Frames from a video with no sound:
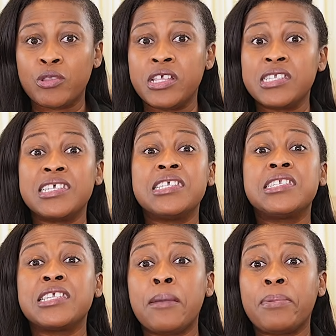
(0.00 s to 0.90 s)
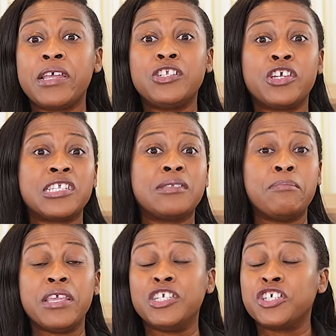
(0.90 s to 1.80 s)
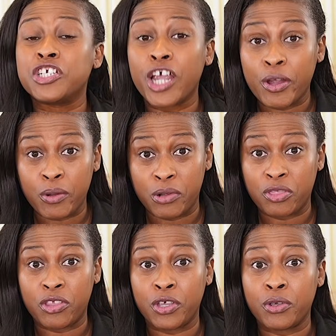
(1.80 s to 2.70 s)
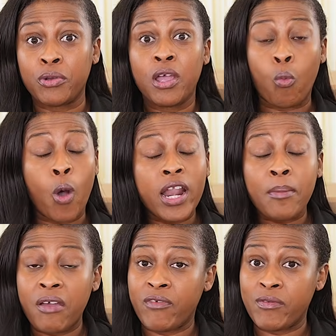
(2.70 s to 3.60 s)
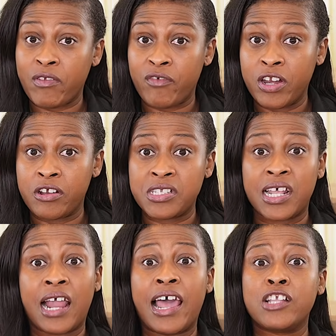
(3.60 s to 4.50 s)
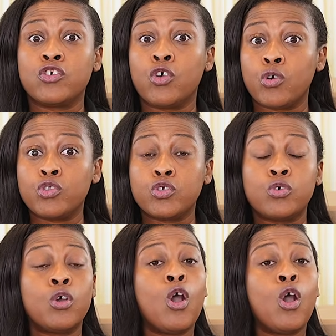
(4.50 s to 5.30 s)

This is simply just me sharing with you one of my favorite vendors that I like to go to